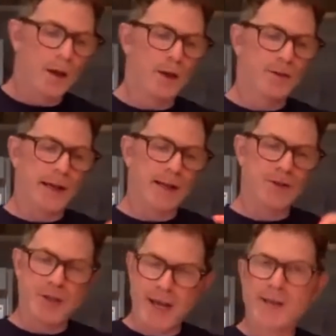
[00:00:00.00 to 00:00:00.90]

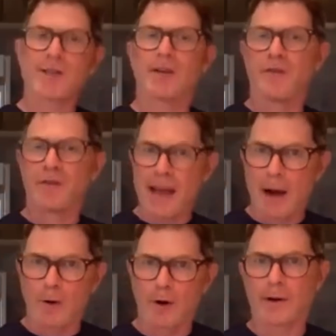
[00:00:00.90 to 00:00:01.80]
it's yeast and
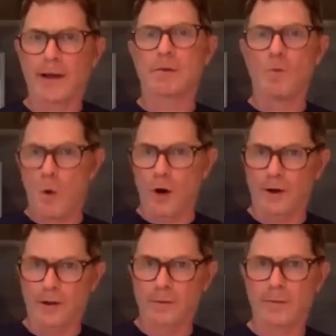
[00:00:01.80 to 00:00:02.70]
flour and some
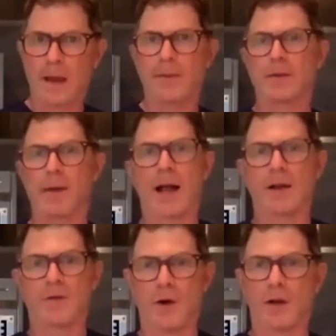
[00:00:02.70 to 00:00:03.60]
water, maybe some
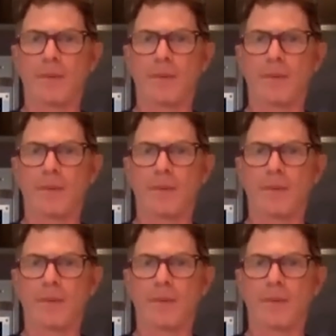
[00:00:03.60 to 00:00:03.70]
olive oil.